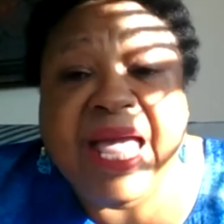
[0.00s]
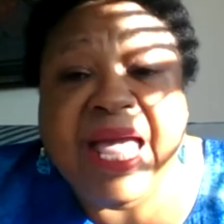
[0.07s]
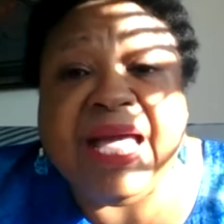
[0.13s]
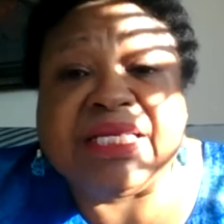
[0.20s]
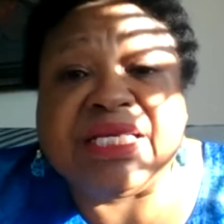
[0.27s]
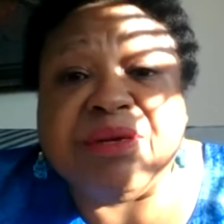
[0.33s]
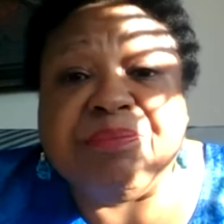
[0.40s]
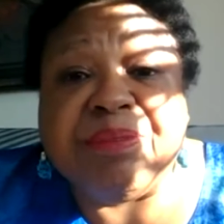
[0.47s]

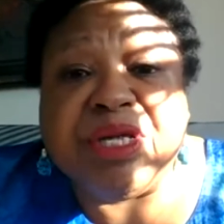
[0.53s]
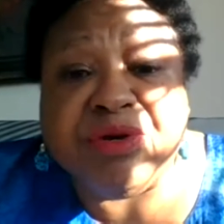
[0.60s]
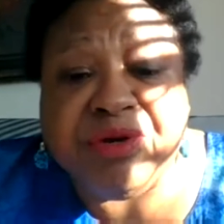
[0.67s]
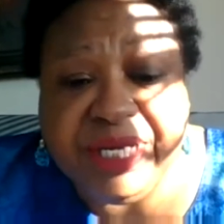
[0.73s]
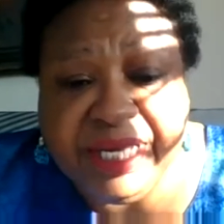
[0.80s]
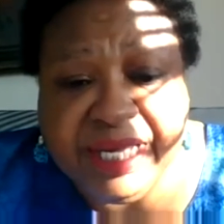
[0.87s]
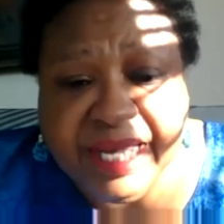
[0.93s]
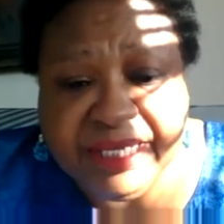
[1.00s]
and
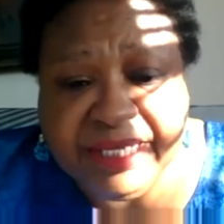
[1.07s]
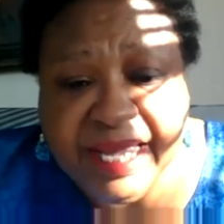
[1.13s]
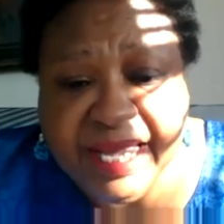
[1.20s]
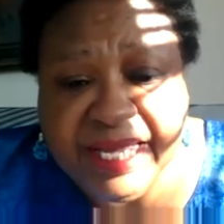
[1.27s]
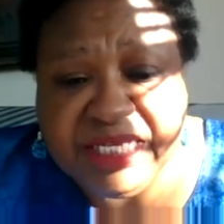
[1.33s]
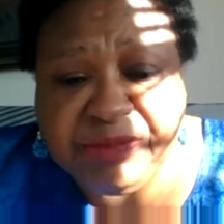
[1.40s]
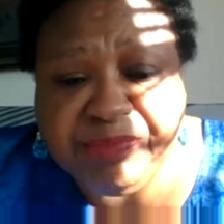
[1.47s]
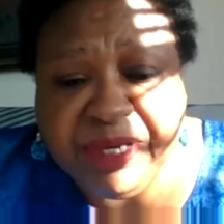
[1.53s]
Community
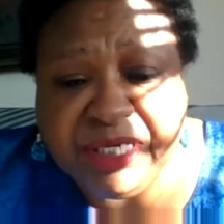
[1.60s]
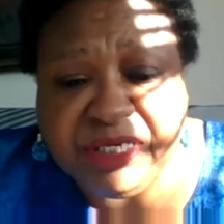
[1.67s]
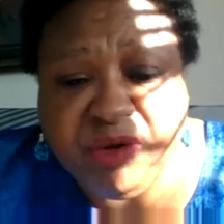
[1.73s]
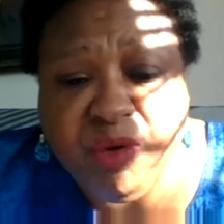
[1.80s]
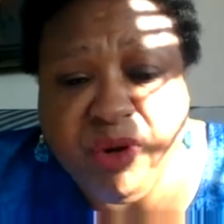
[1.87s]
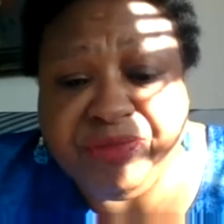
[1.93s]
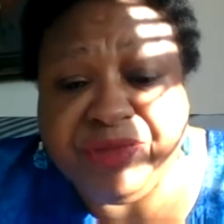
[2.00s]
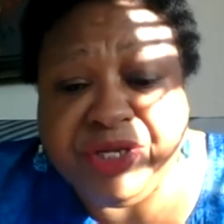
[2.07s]
Engagement
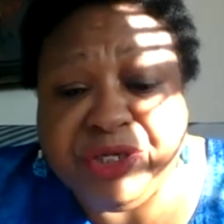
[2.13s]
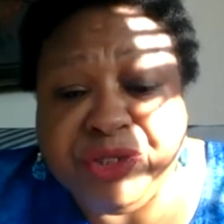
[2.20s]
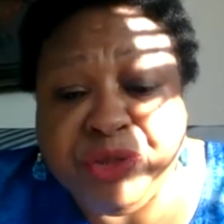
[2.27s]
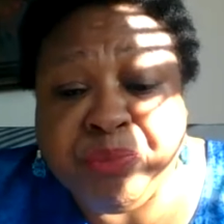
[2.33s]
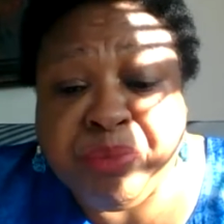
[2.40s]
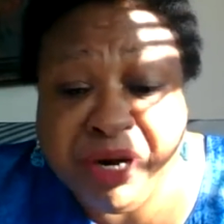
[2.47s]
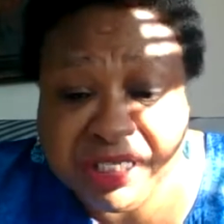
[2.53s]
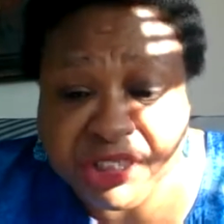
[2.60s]
on the New
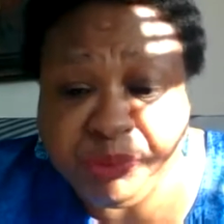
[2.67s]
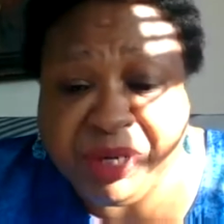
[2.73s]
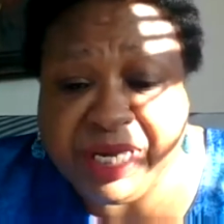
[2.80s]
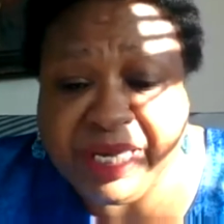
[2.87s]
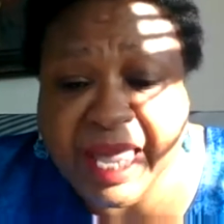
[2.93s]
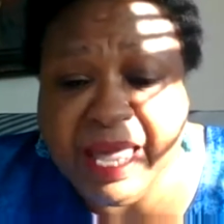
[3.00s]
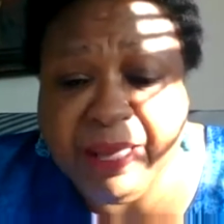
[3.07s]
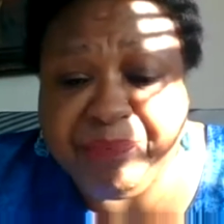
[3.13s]
Brunswick
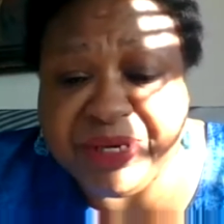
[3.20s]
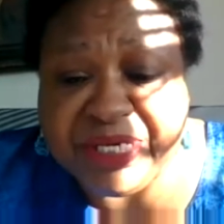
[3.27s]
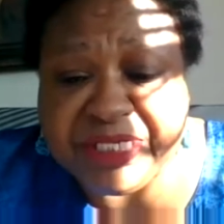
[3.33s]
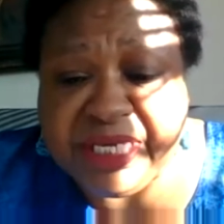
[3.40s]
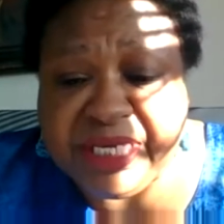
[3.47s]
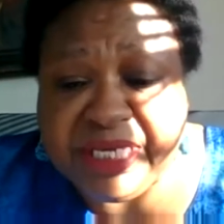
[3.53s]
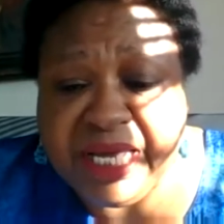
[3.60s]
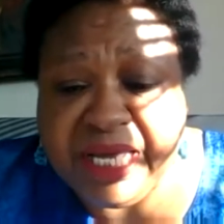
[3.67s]
campus,